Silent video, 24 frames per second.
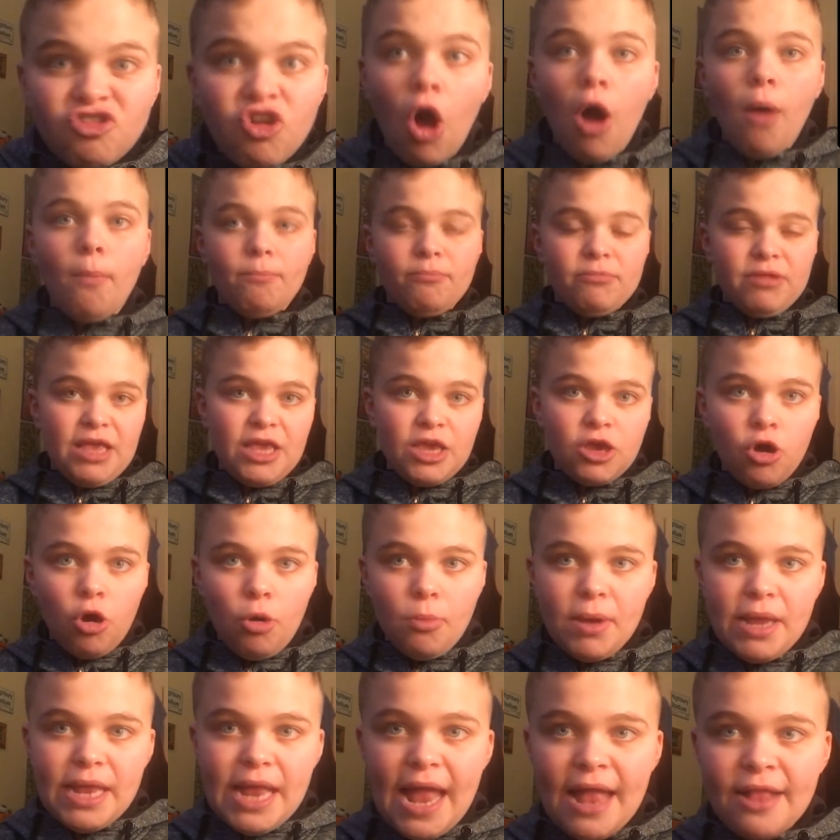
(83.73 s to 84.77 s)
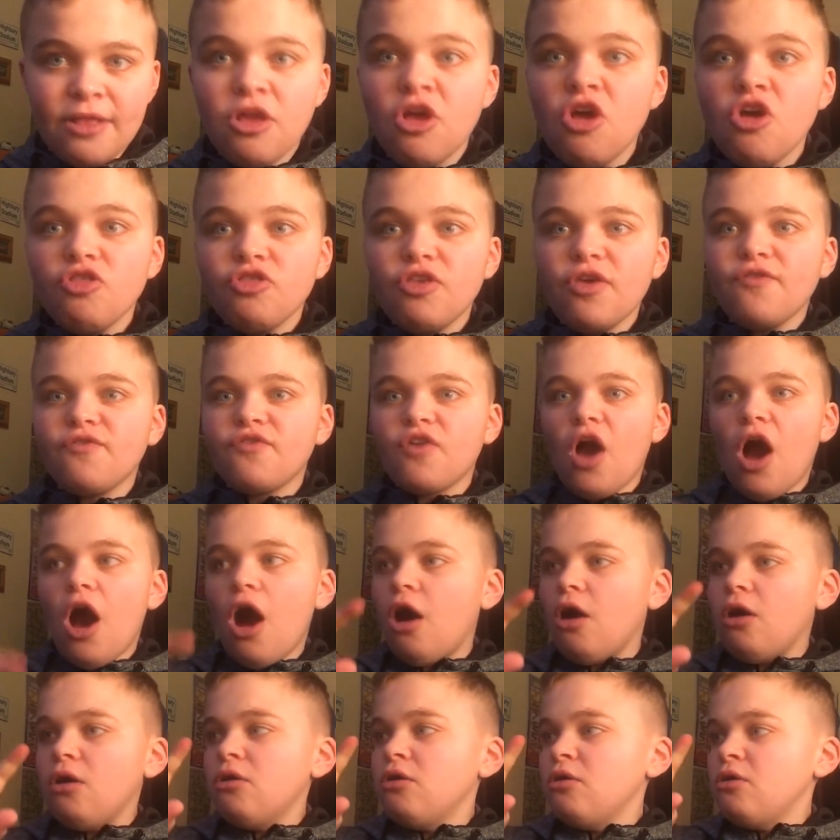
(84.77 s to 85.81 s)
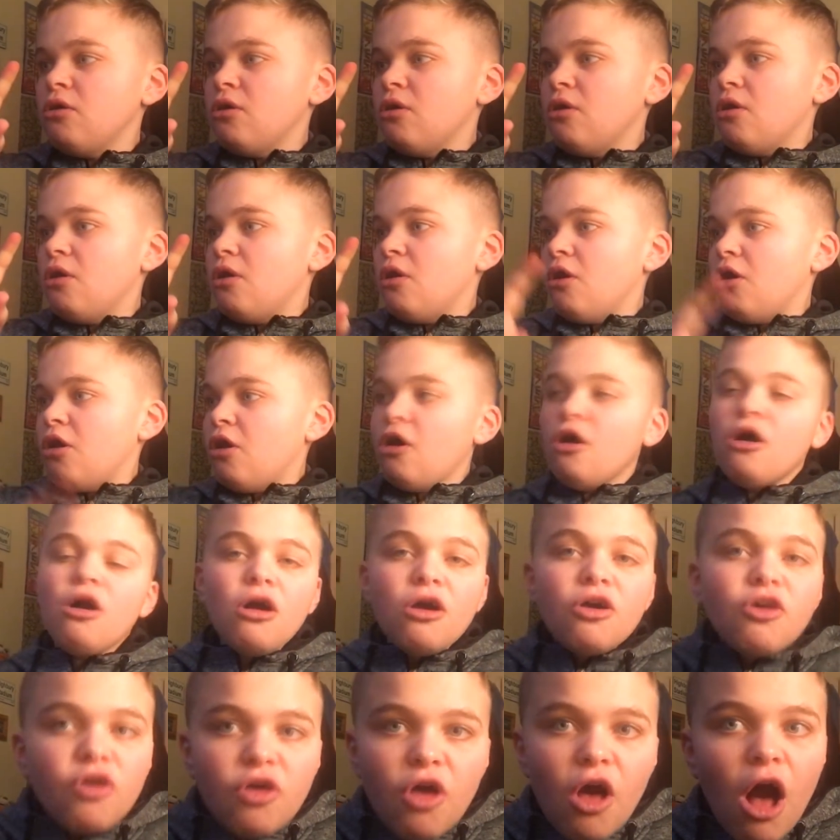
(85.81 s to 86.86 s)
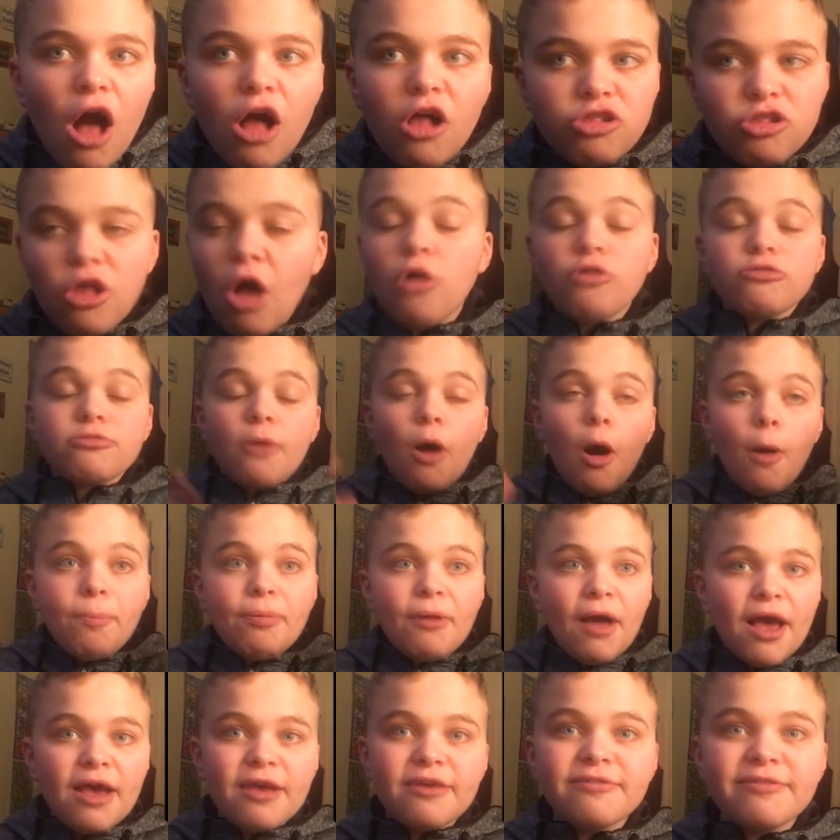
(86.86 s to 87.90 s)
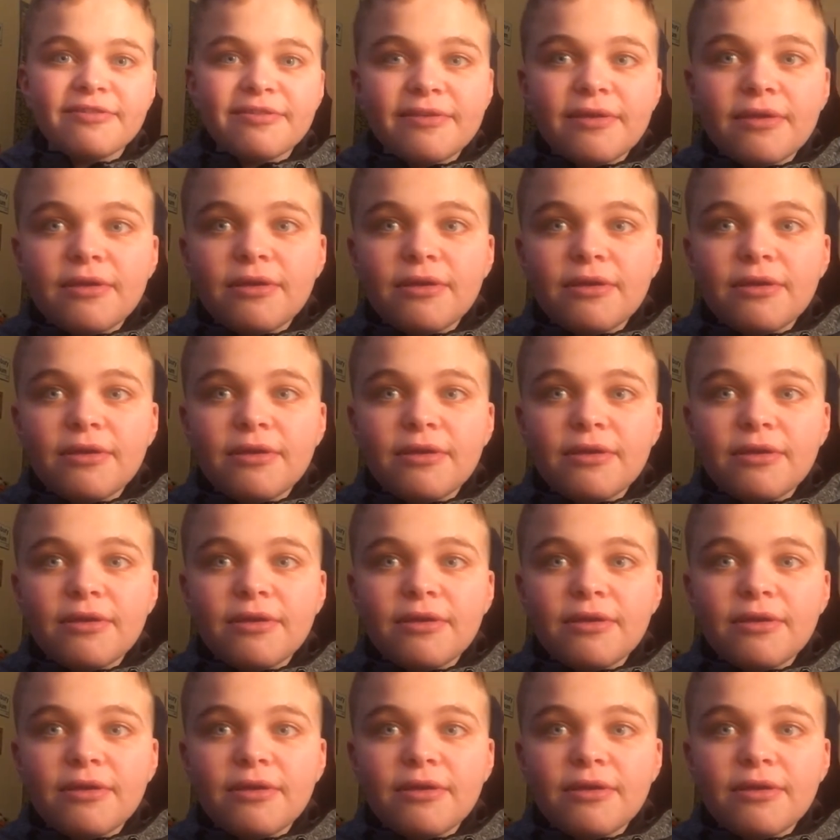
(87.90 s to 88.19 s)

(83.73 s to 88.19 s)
Tomlin coming in, they've got loads more players,